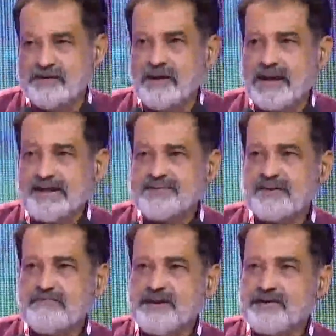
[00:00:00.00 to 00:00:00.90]
Last
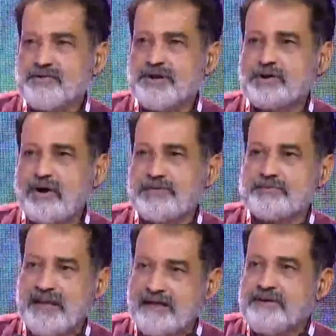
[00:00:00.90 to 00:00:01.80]
year, we had unicorns
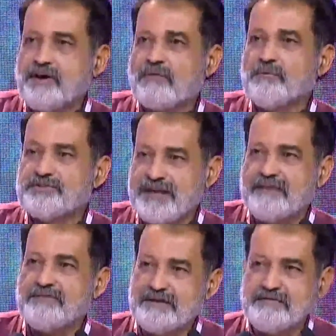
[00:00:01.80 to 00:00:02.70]
almost
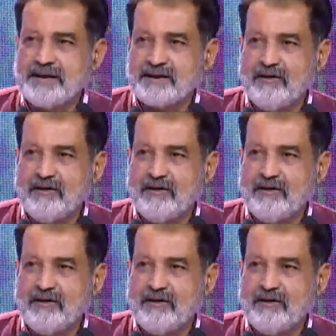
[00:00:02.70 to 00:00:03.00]
every week.